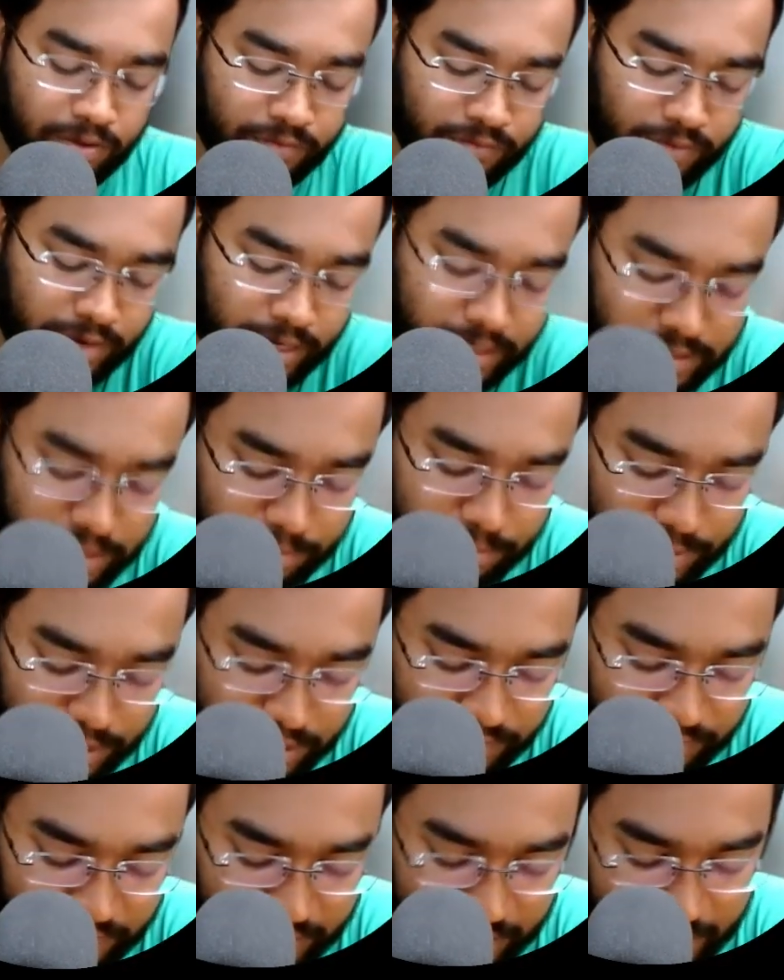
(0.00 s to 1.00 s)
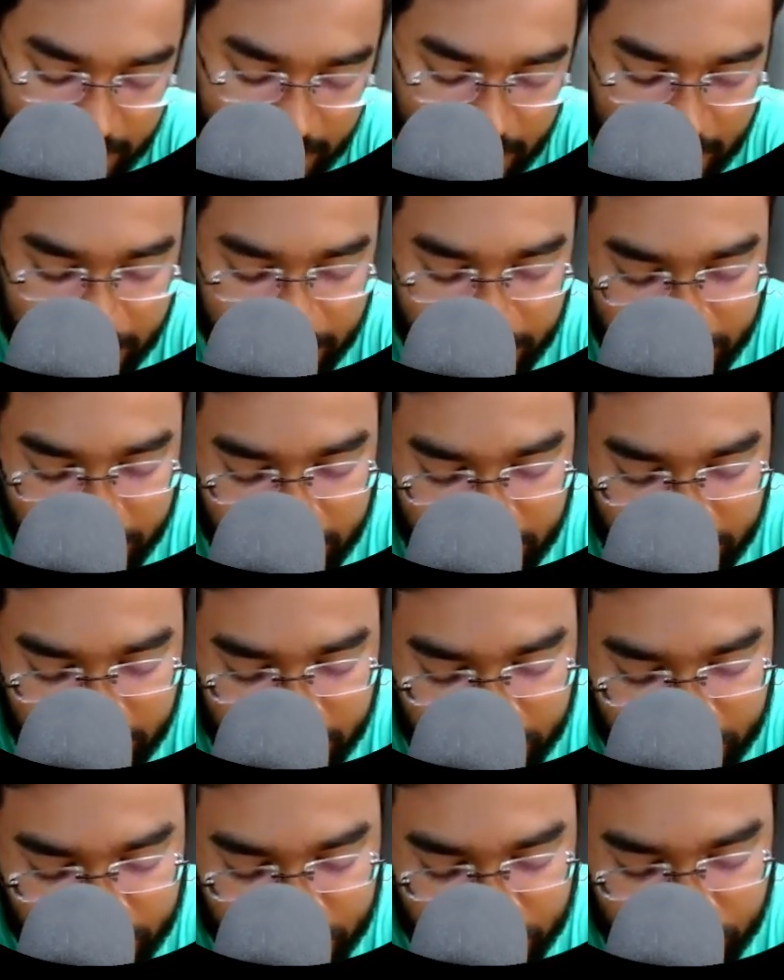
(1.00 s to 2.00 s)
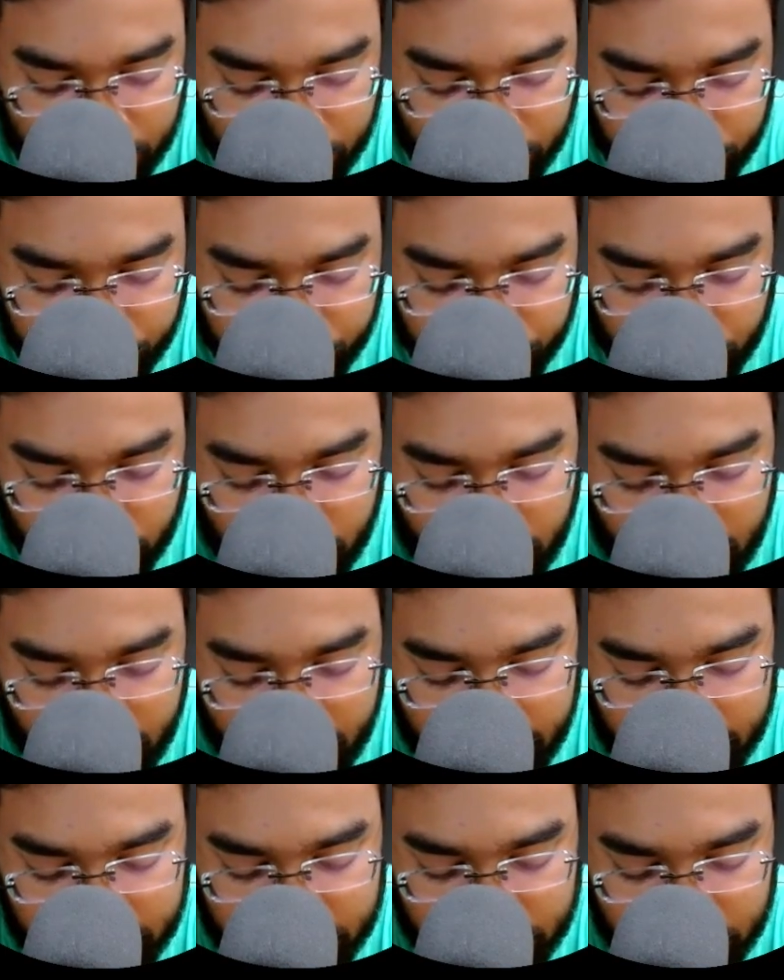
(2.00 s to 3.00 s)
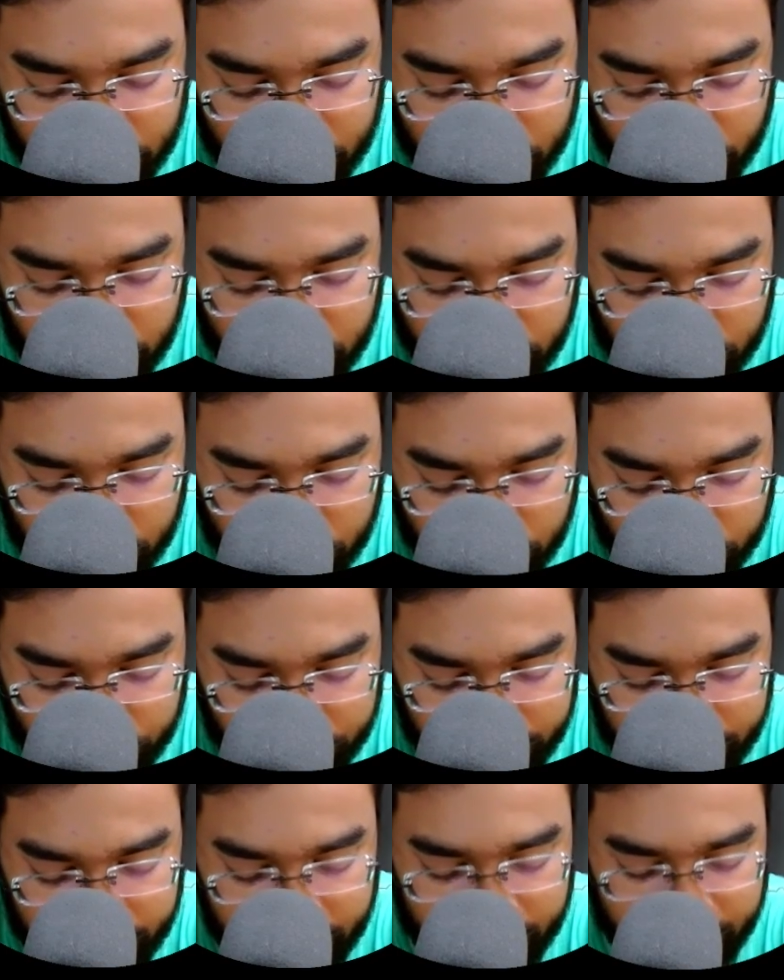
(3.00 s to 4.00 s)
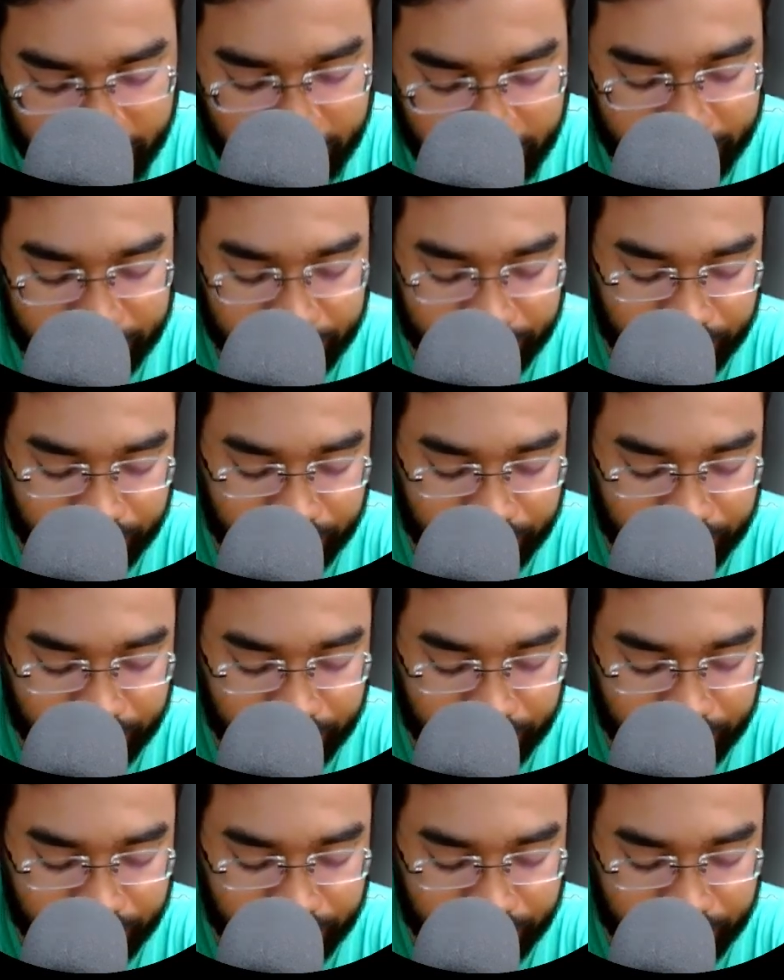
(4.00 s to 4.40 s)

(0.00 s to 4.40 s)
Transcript: For example, if I write integer x equal to 20,